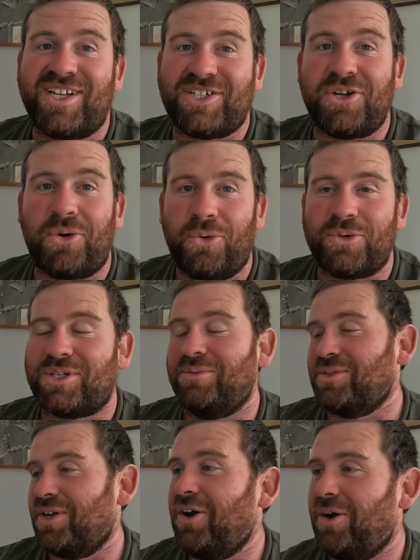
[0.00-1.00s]
actually awesome.
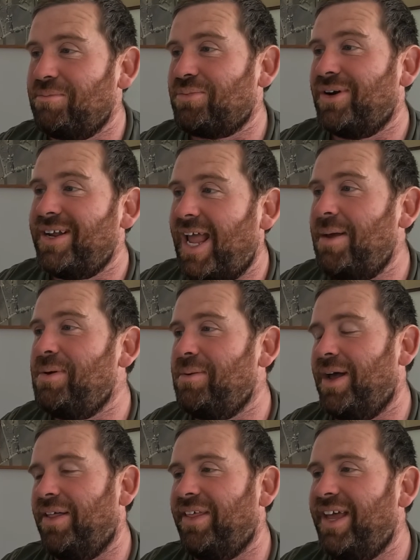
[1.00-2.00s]
So I'm pretty happy
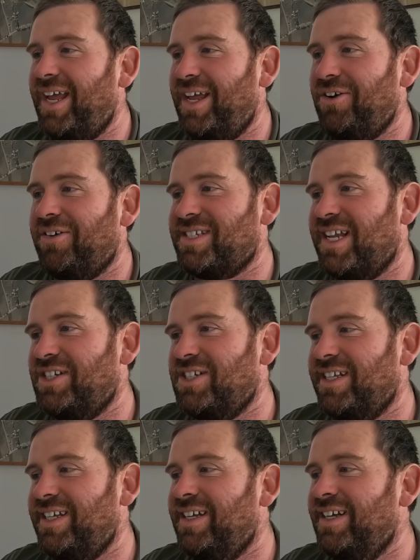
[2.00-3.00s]
about that, and I was
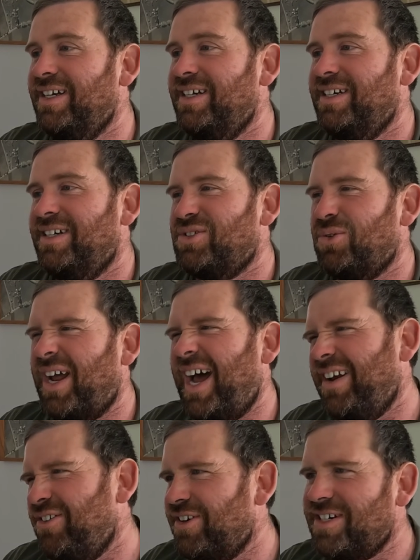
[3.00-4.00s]
actually sort of
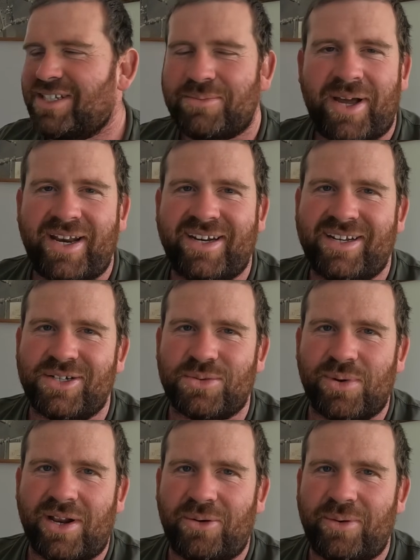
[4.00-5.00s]
underestimating it as
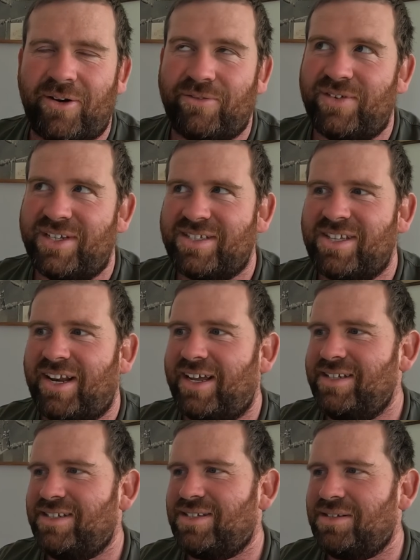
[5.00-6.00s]
well. I went off
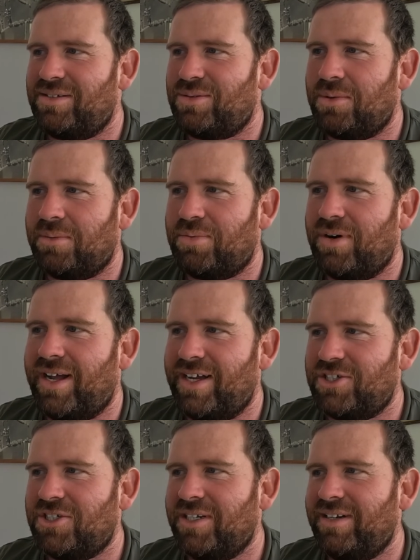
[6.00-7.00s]
yesterday's sort of
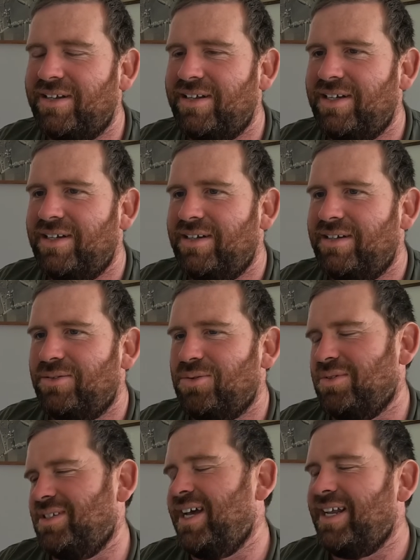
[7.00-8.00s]
production
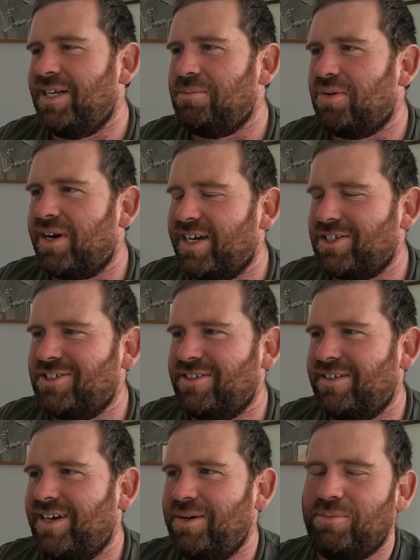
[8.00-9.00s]
or daily
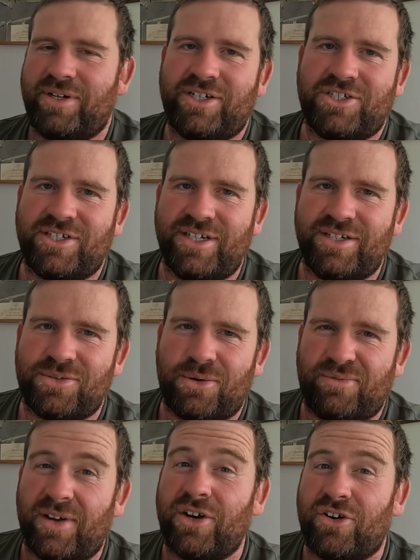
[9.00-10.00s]
production, and we're actually sort
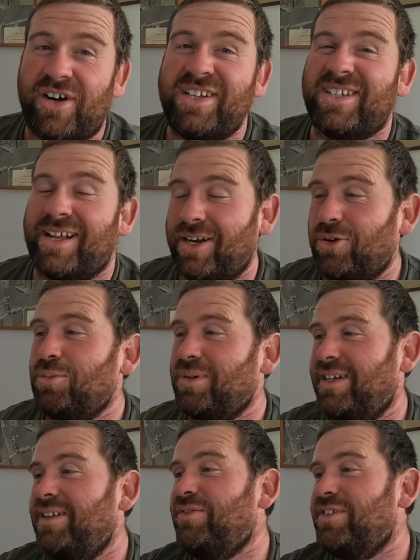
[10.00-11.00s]
of increasing a little
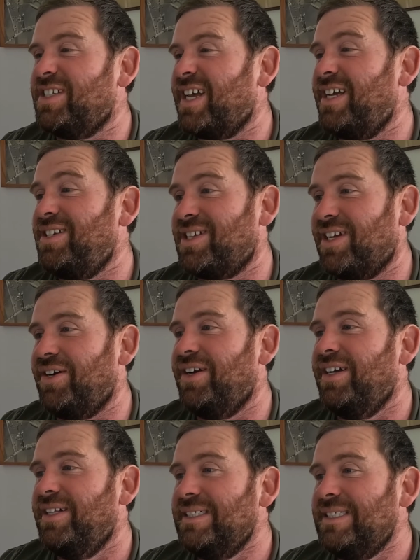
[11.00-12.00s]
bit every day, so
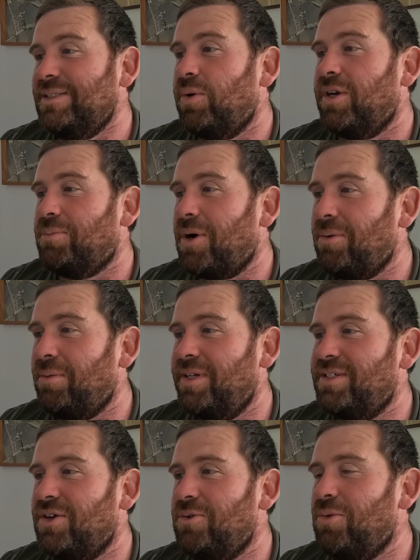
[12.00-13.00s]
we could probably
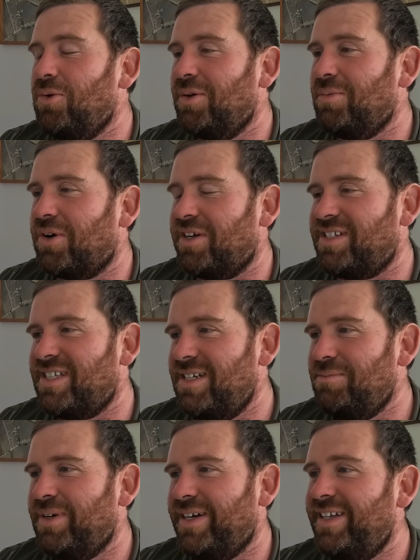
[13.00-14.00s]
do more than what I
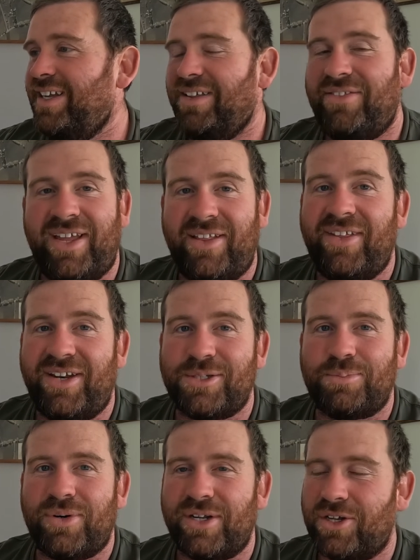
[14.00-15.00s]
said. But yeah, that is
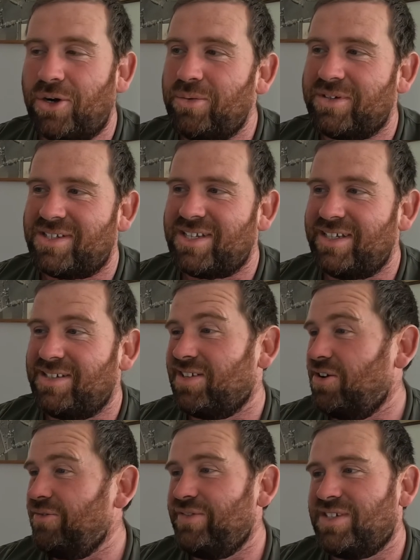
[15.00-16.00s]
pretty cool to see.
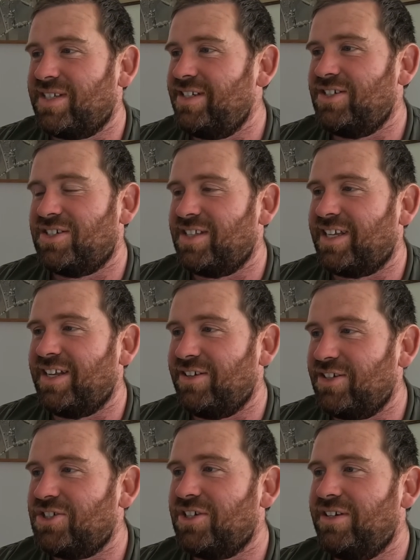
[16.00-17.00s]
So obviously just the
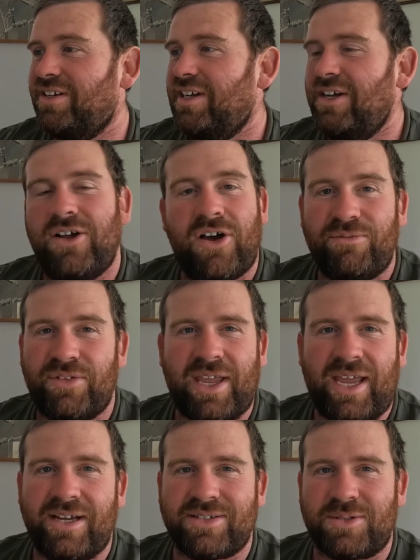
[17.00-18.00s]
condition of the
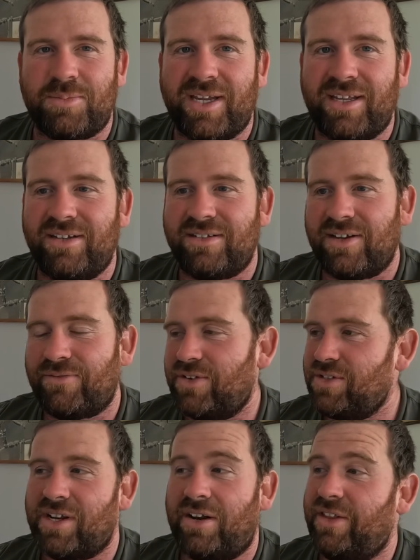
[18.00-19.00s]
cows is making a
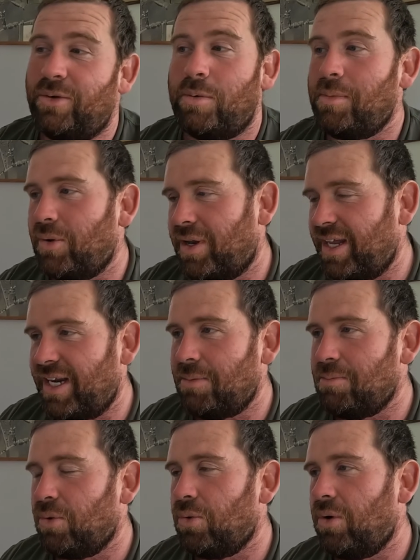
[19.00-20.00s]
difference. I don't think we're milking any
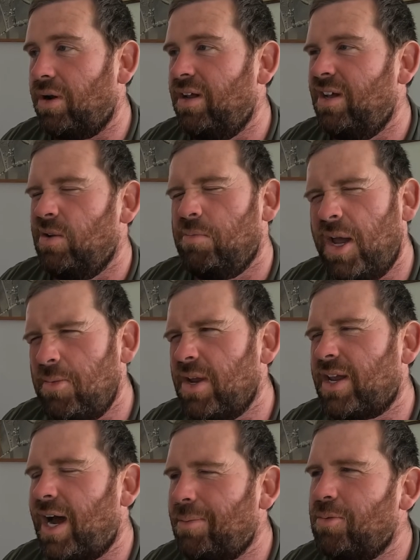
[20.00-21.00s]
more, maybe a
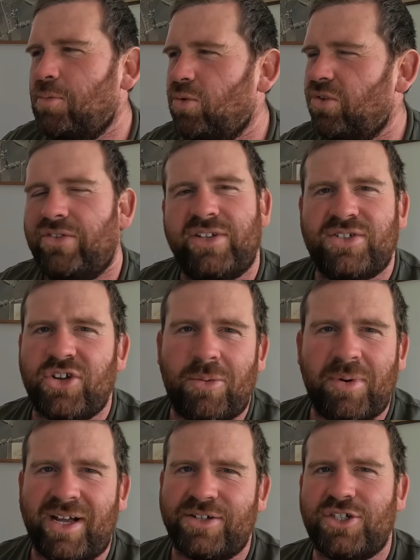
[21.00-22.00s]
couple more than this time
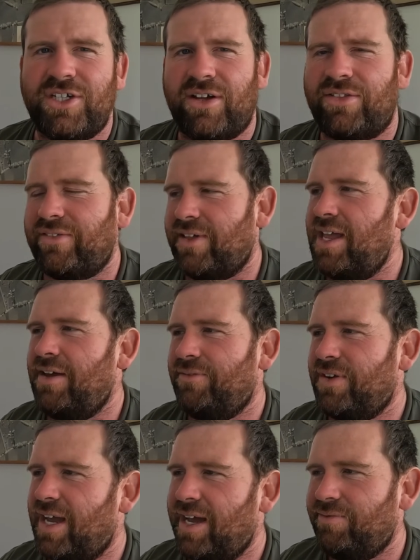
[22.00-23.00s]
last year. I think they have
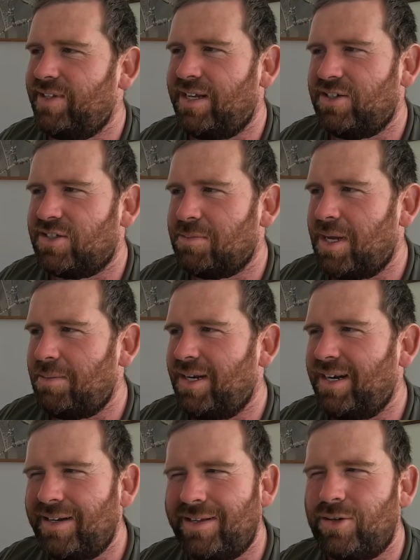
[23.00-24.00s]
calved down just maybe a
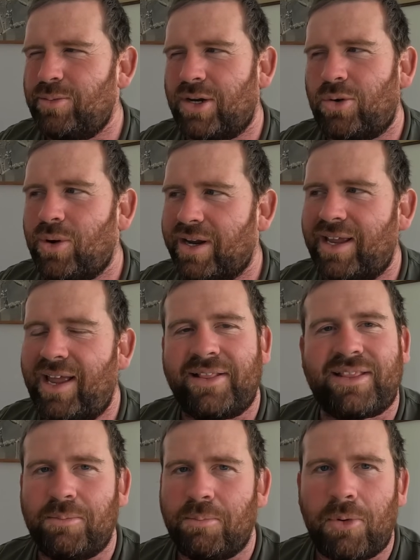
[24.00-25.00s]
little bit quicker
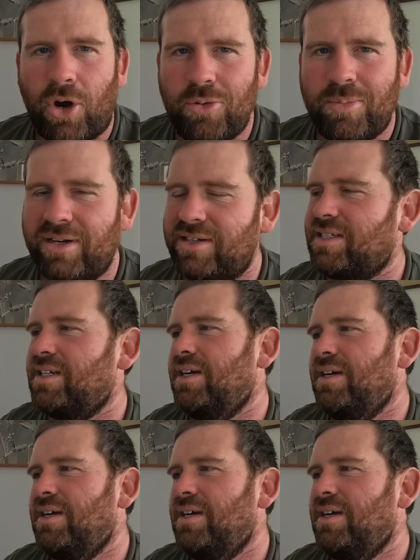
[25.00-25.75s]
at the moment.